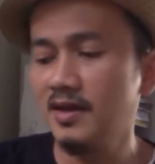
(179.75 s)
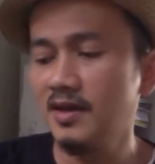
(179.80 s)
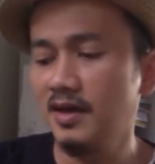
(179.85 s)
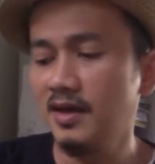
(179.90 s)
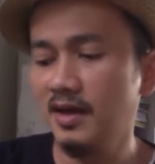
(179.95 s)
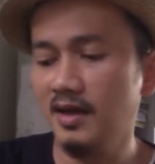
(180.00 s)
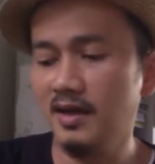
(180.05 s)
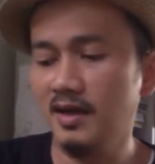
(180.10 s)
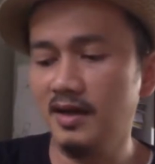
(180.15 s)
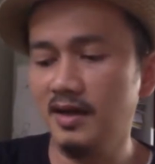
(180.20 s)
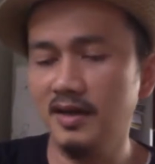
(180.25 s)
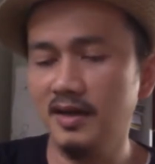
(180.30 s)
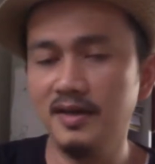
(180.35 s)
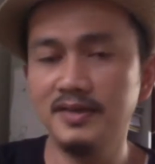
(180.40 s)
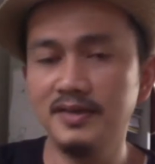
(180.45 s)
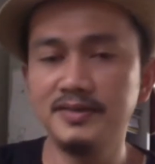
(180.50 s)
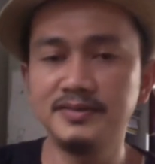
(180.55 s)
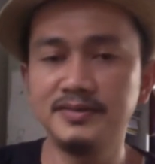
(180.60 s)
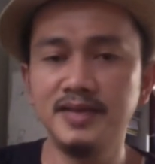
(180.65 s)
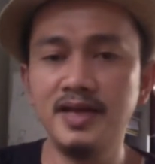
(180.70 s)

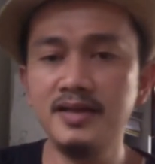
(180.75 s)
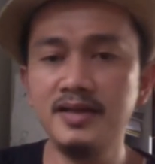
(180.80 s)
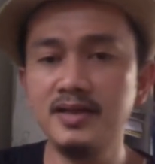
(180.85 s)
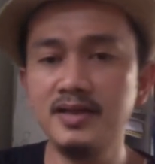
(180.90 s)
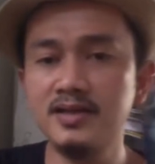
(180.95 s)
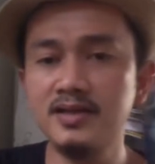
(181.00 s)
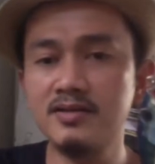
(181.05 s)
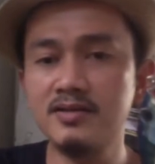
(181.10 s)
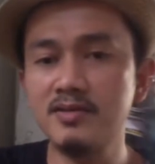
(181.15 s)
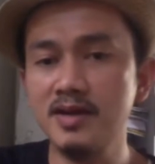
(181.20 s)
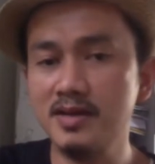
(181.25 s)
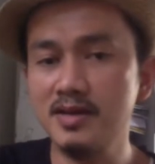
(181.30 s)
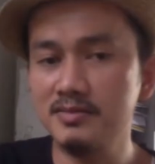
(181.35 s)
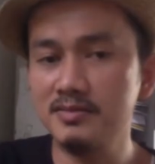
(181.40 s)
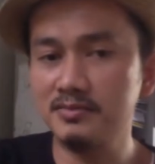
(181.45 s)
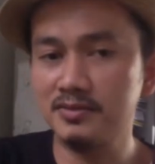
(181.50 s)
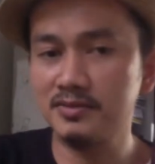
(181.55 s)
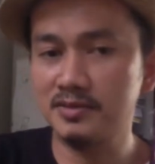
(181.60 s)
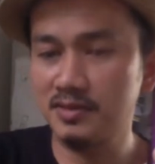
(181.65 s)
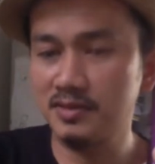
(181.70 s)
90
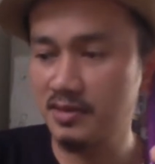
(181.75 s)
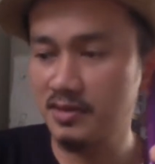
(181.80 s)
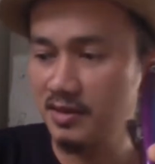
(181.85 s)
grams,